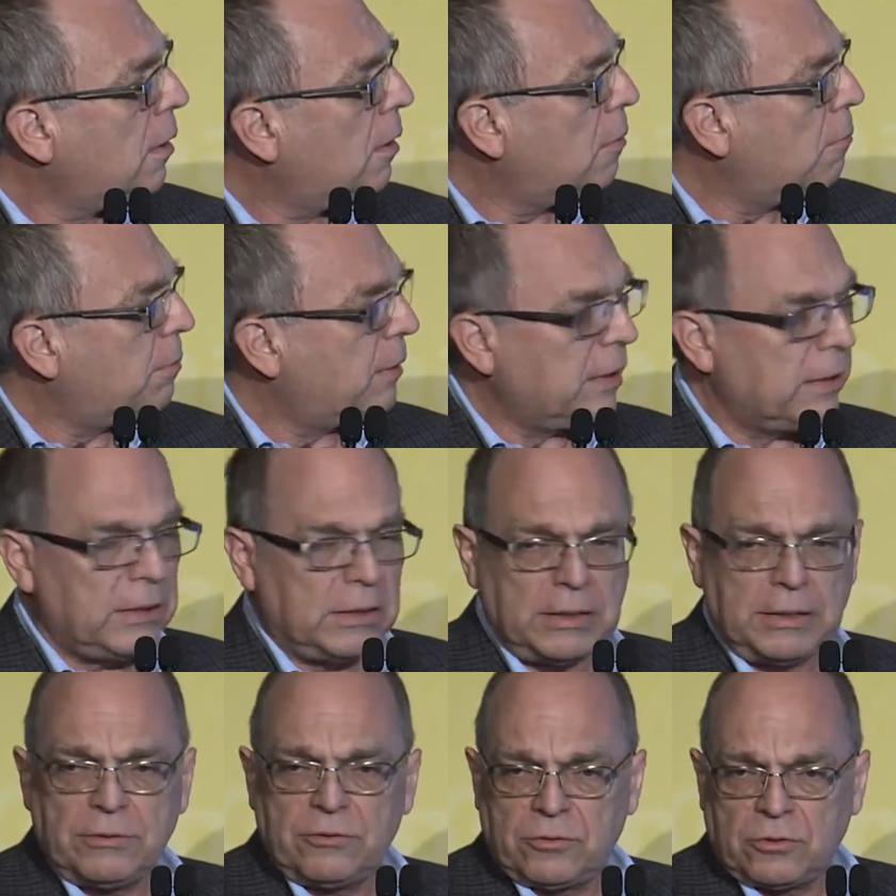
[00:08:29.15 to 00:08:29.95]

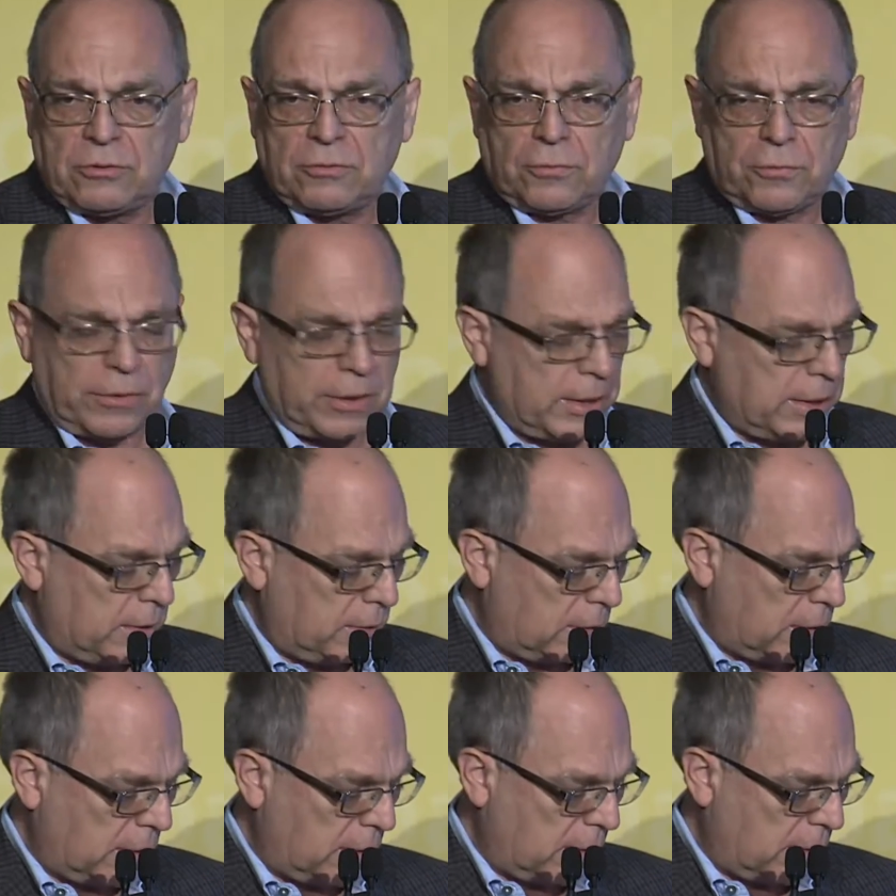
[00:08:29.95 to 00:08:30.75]
completely just for that
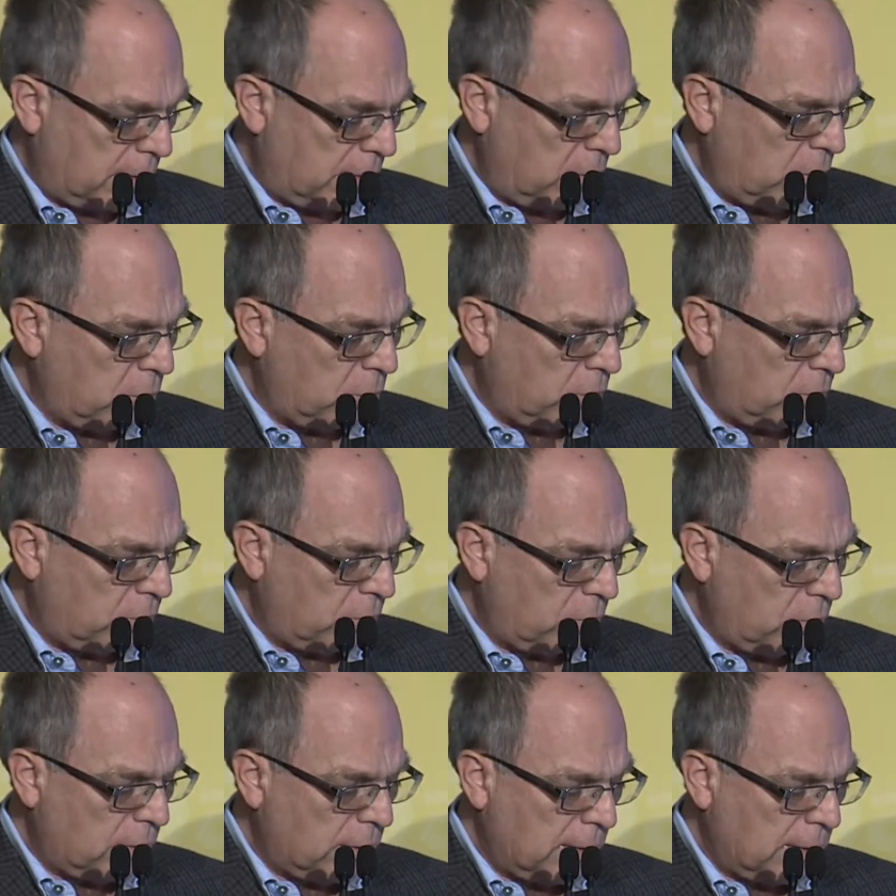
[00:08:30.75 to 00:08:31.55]
use.